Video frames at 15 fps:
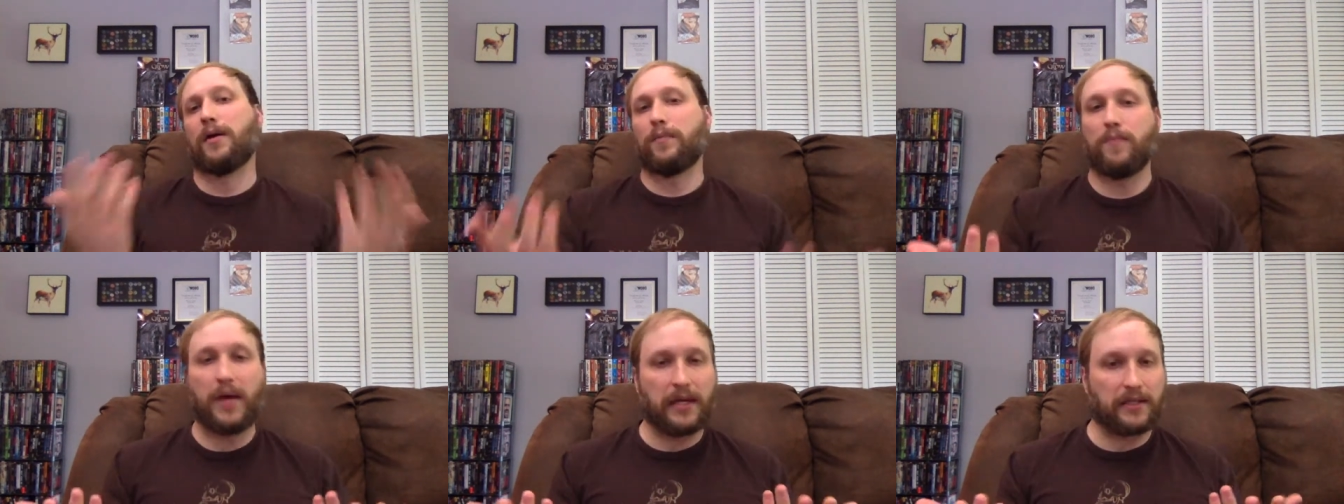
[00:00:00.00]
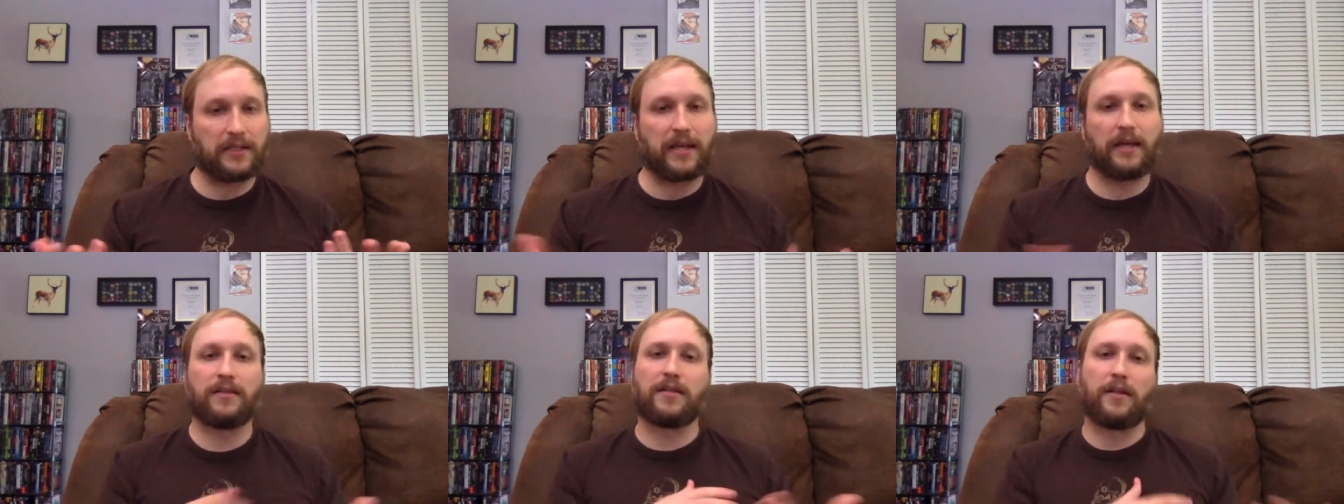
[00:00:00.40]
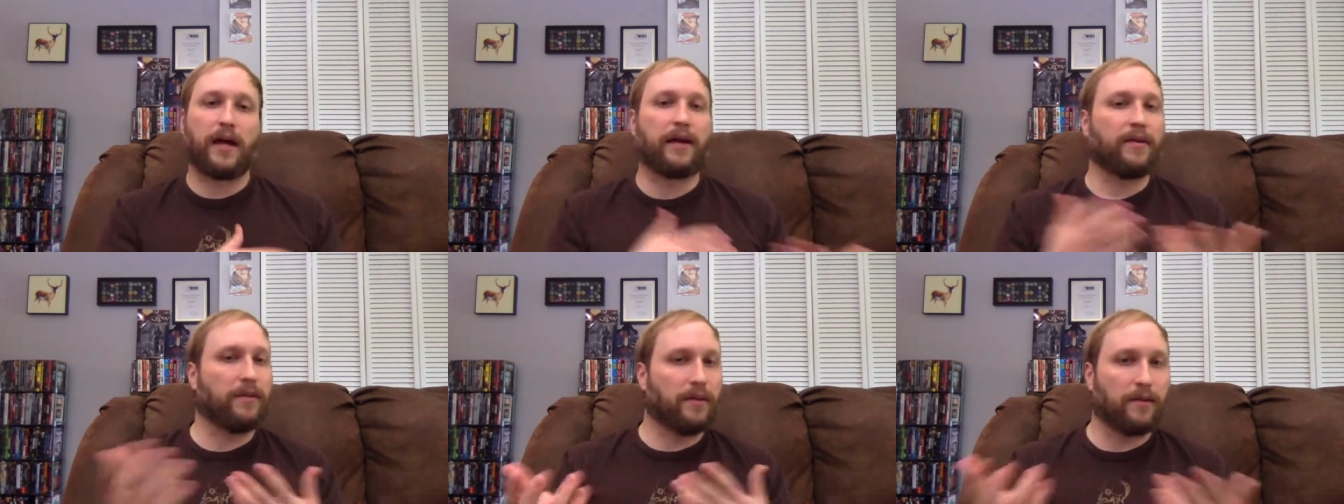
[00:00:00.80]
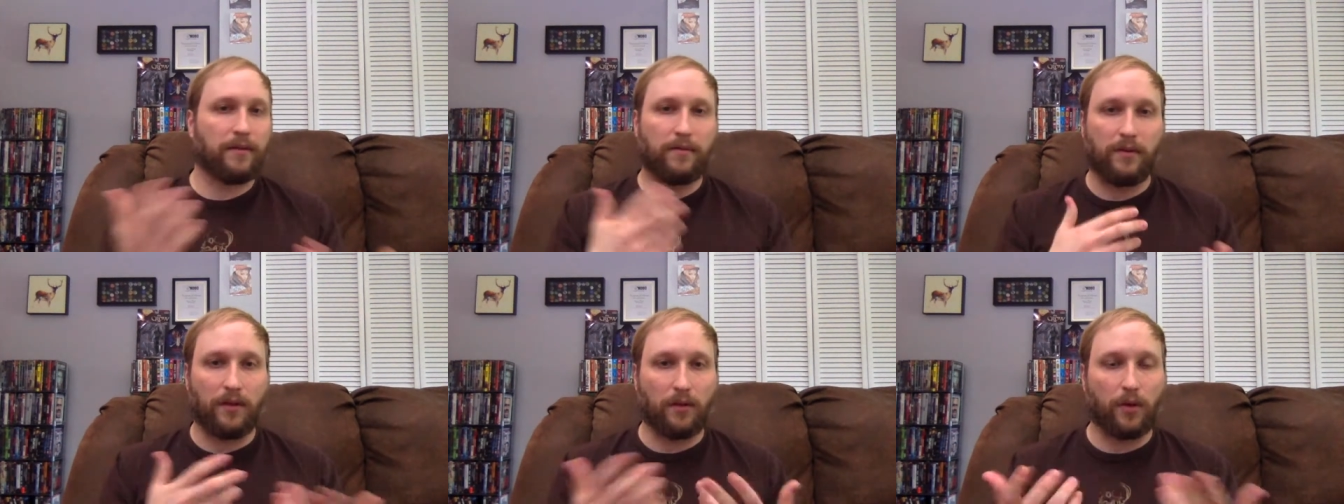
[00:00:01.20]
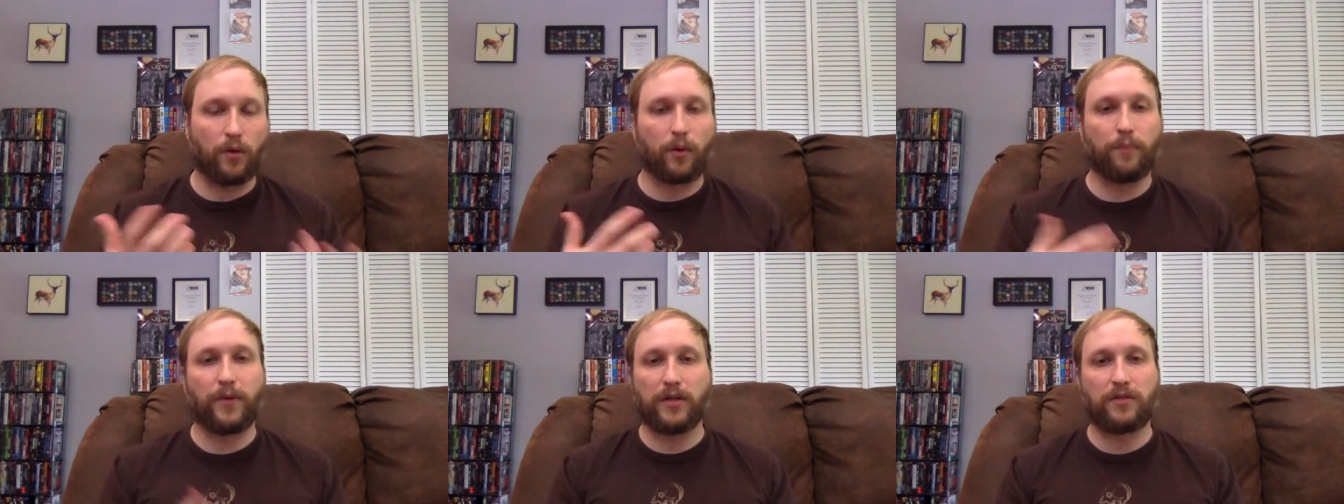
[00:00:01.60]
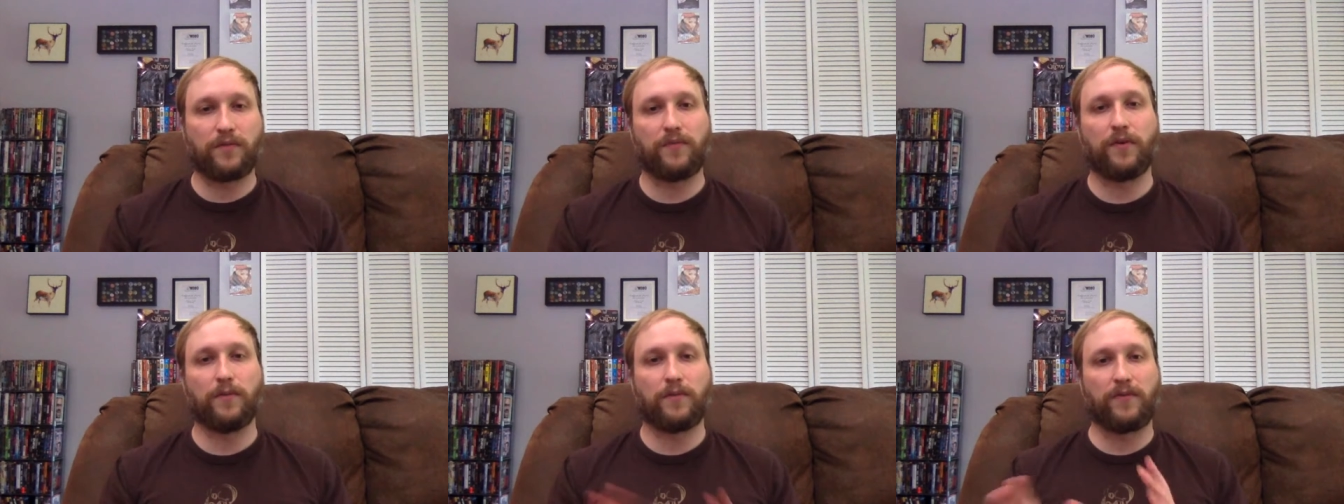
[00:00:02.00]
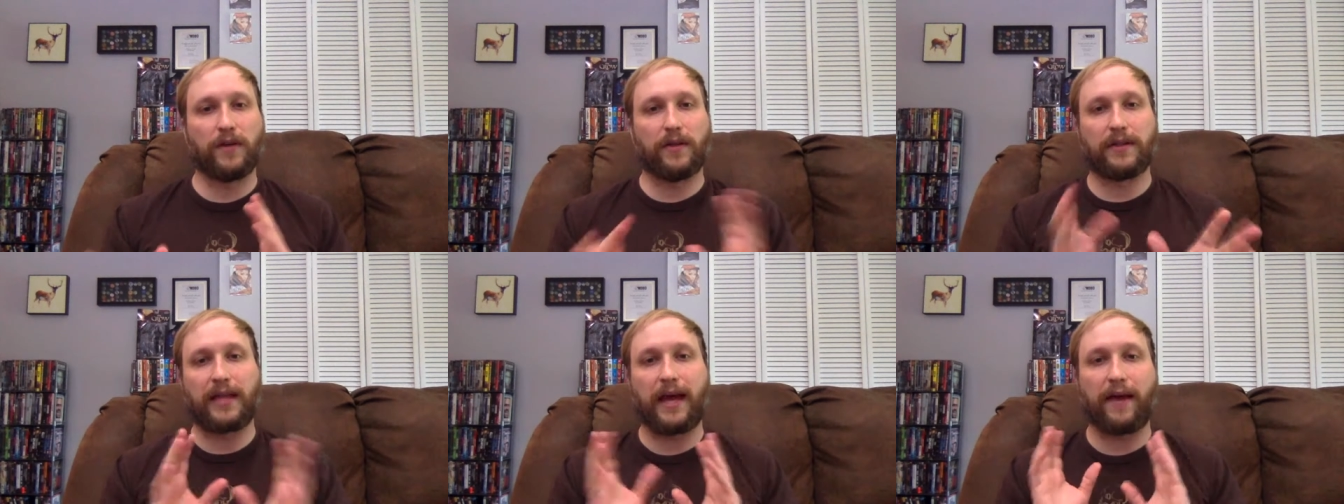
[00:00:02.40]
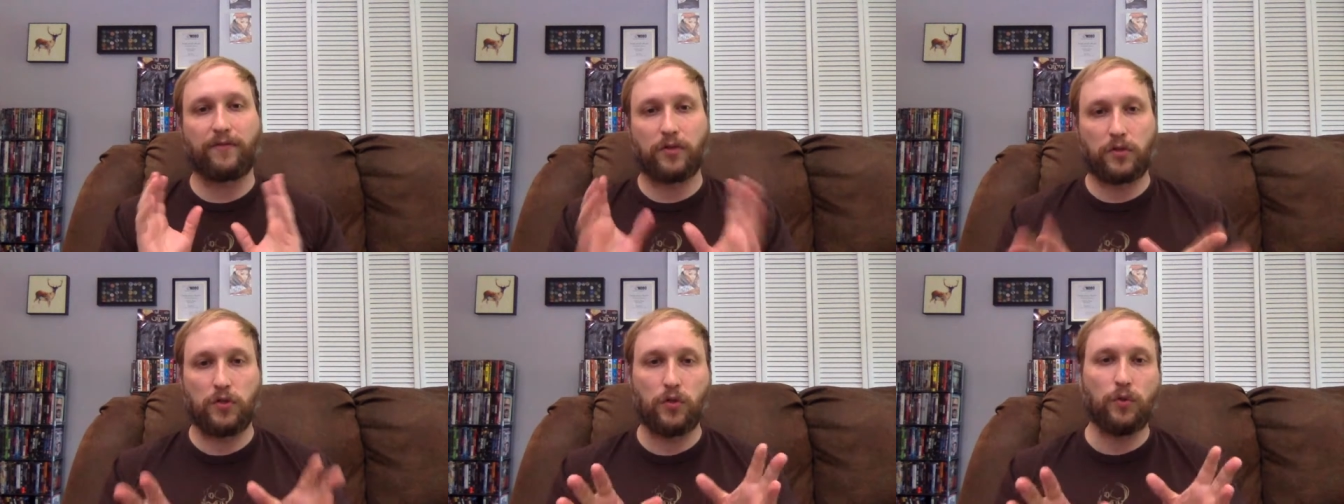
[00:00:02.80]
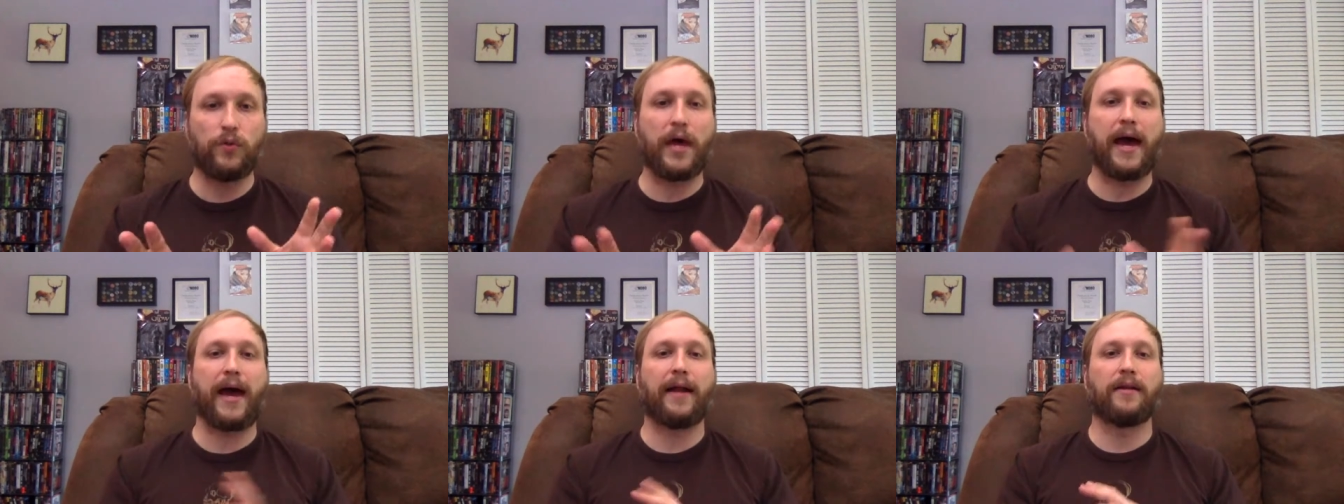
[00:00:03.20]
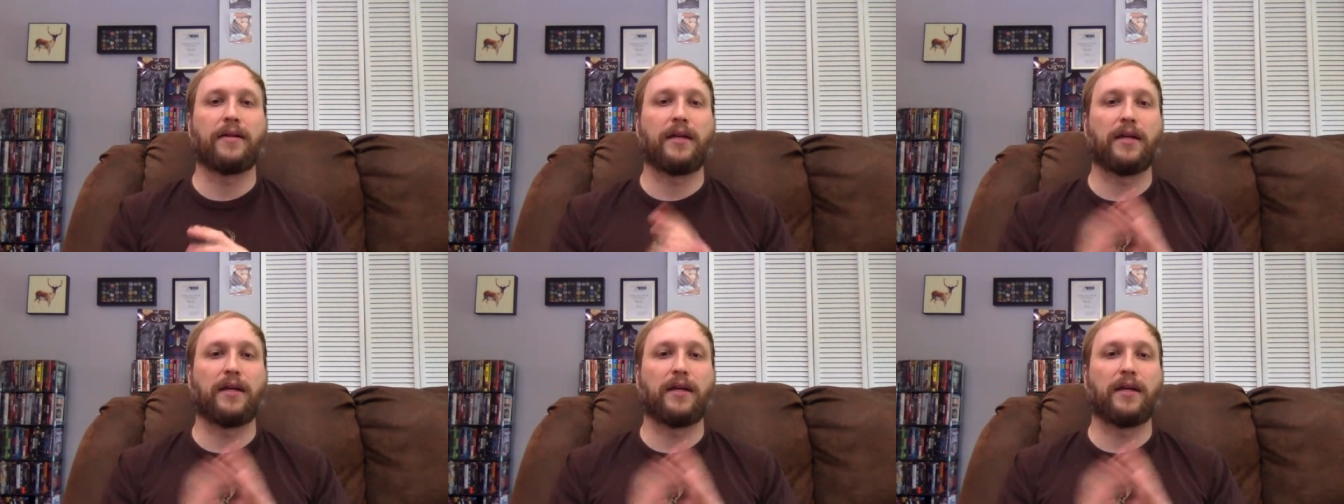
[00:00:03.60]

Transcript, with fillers: Makes sense. A lot of the the lower budget films feel like they have to do that.